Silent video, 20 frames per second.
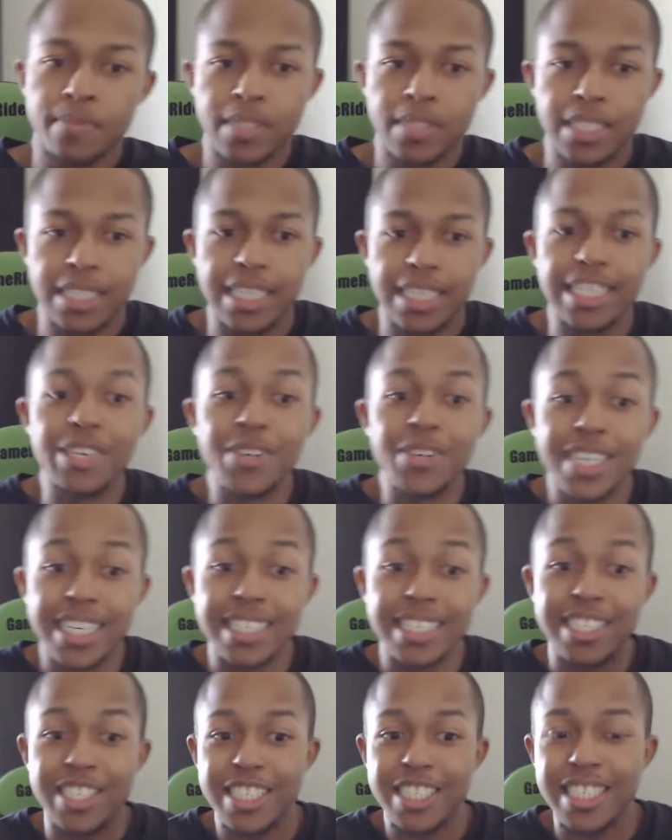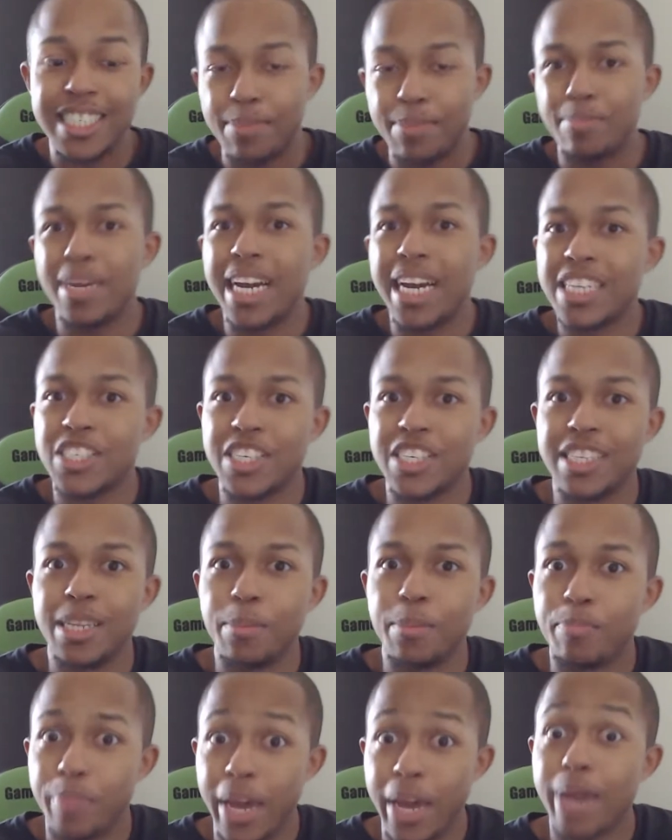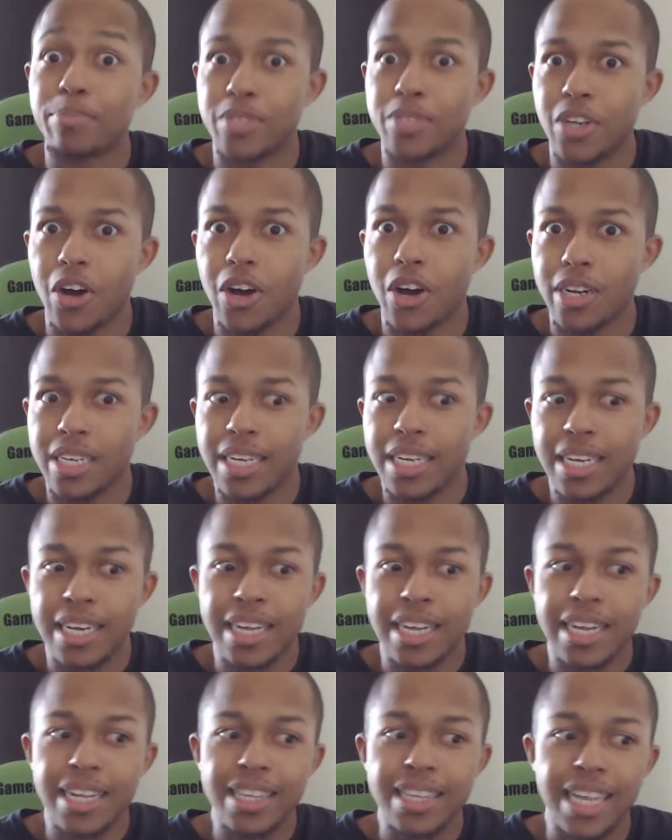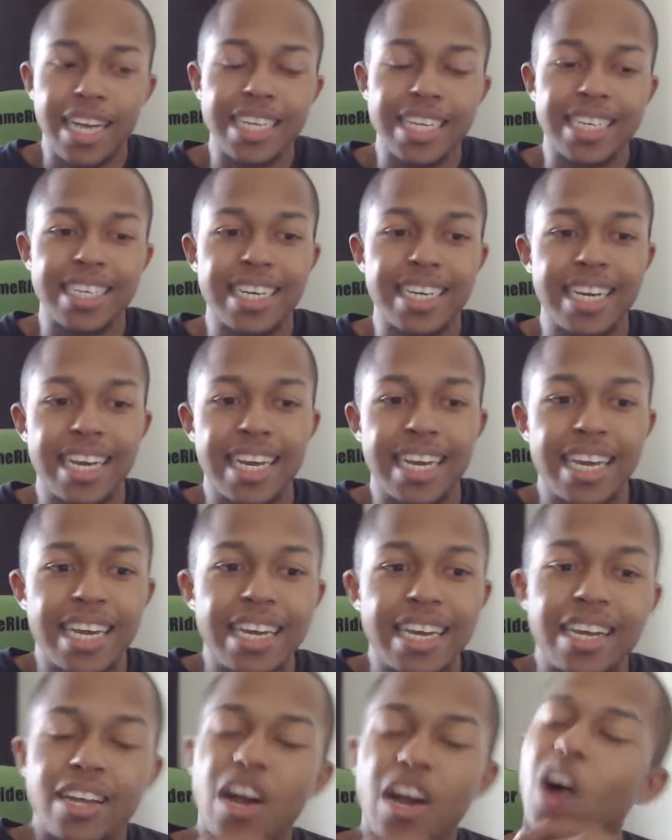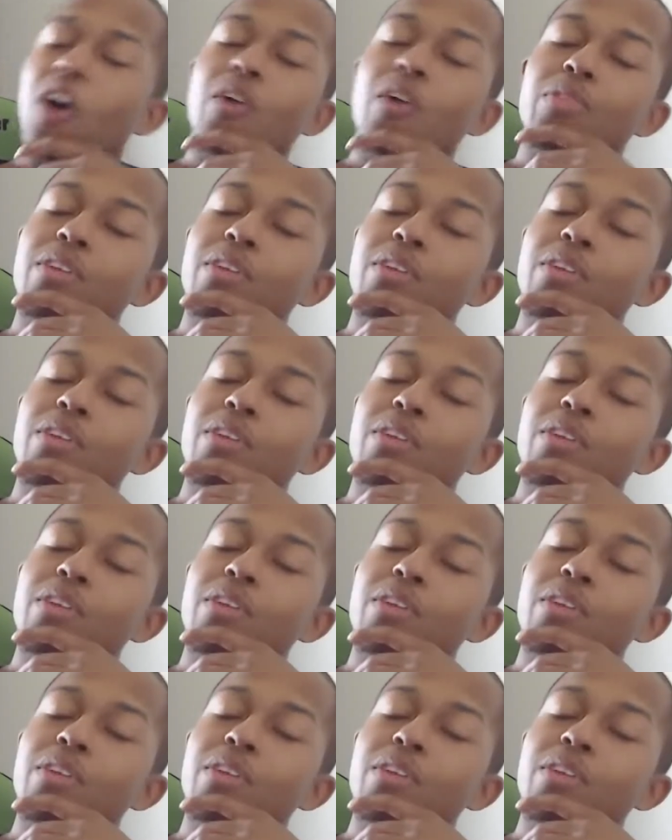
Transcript: You can just imagine the pep talk. Like, are the